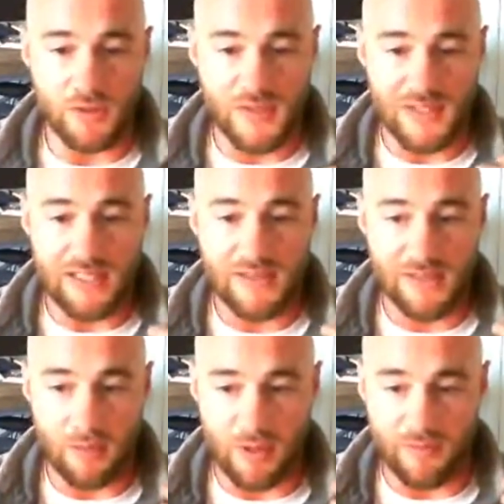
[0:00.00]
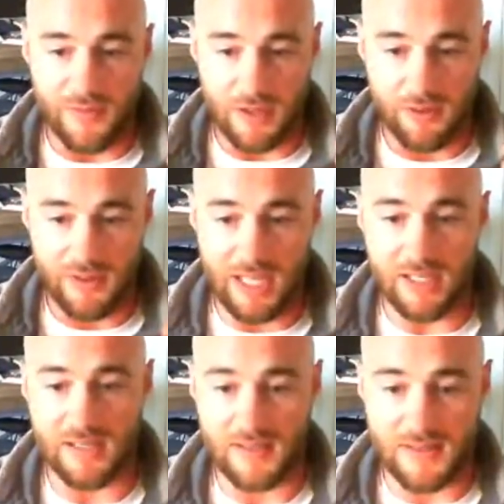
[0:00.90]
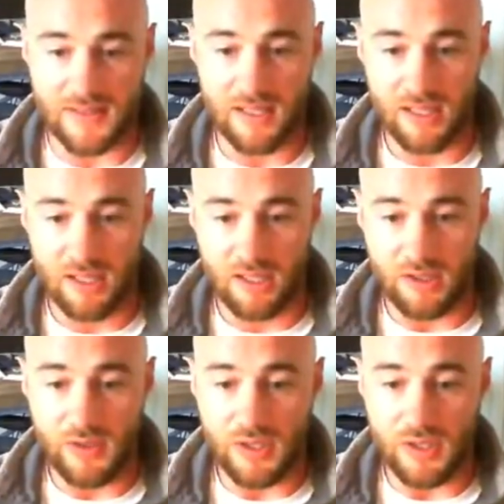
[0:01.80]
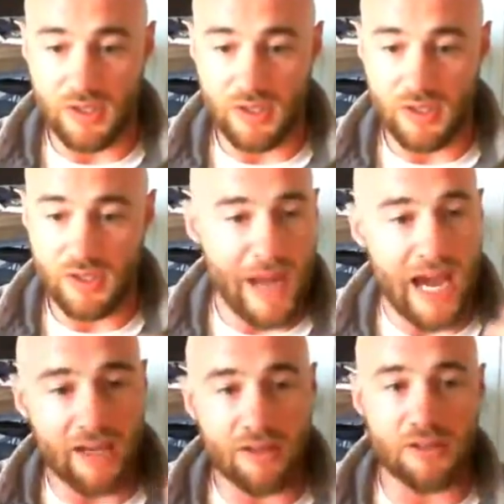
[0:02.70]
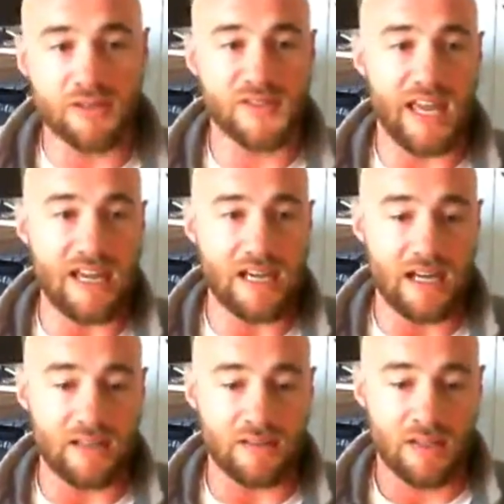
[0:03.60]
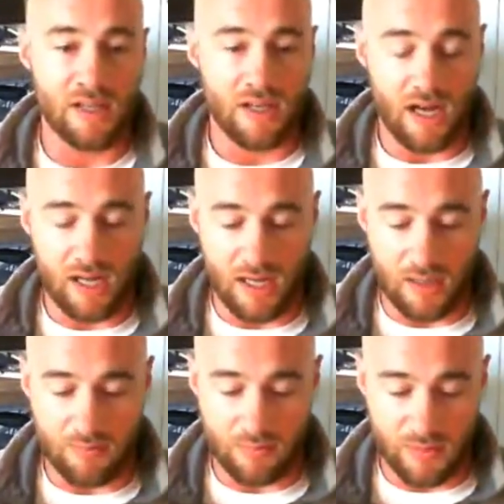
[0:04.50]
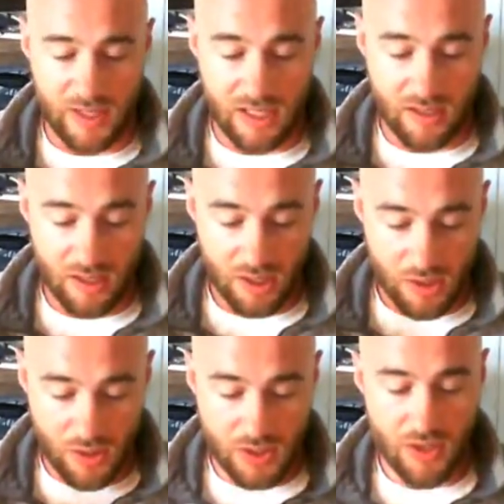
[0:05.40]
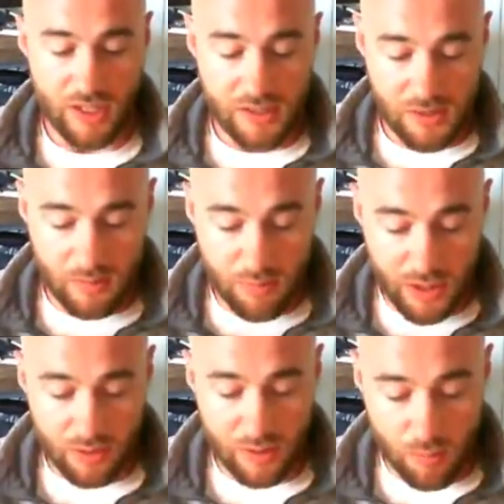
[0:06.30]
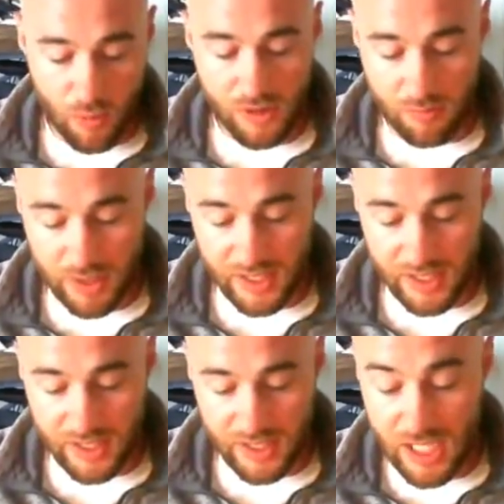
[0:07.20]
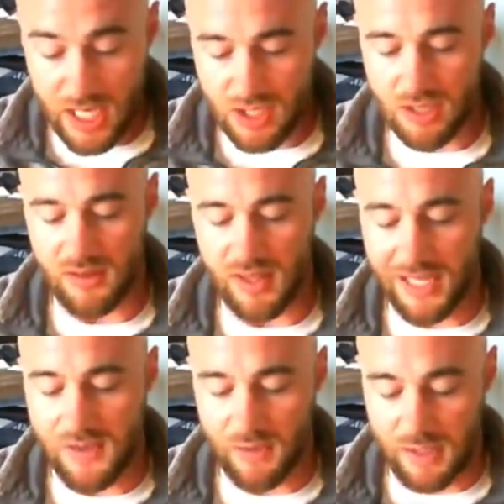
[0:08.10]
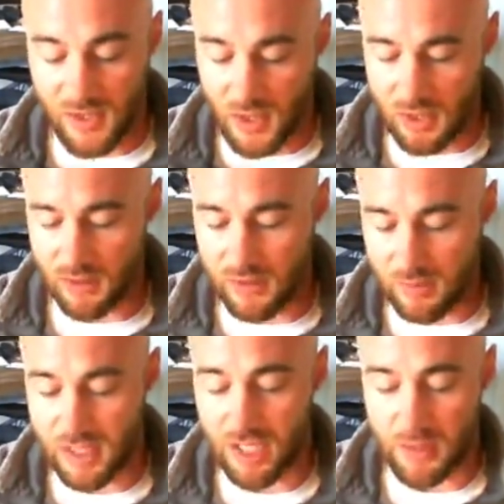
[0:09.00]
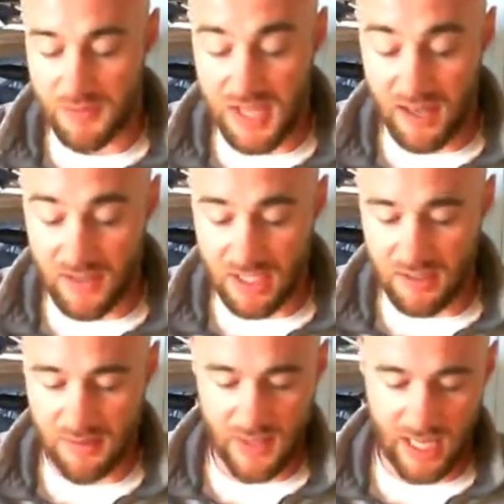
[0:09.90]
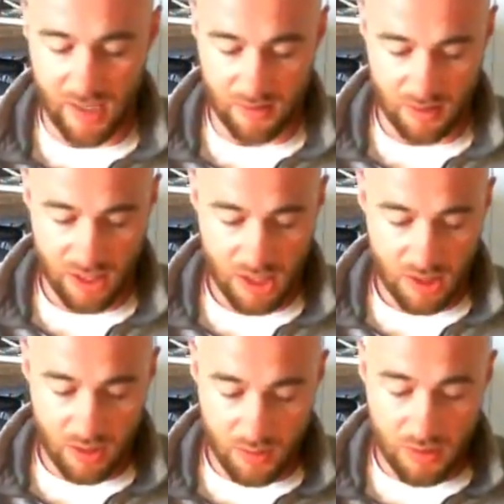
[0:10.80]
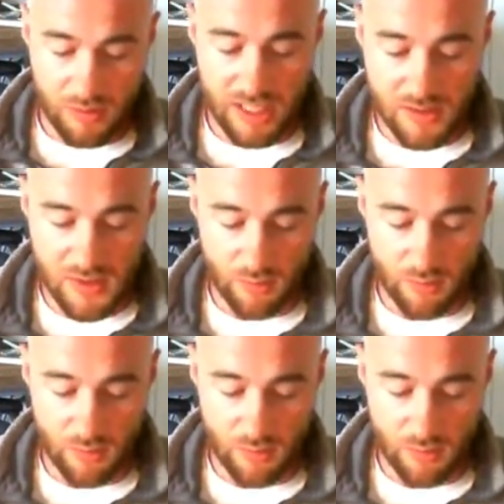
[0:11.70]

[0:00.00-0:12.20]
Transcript: see some of the things, you see these patterns, and like you're starting to build a more complex application, that's when it certainly becomes evident that, you need